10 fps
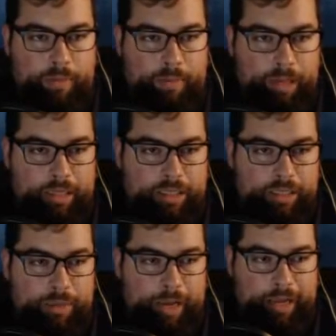monster
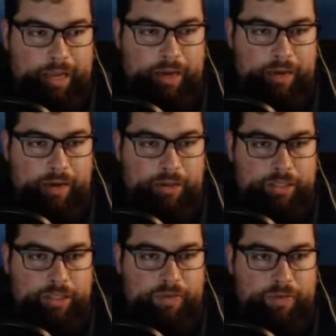back here
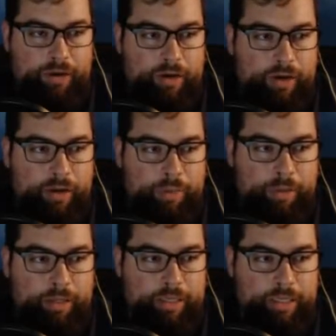just for
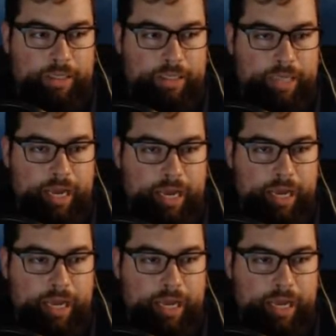completion's sake.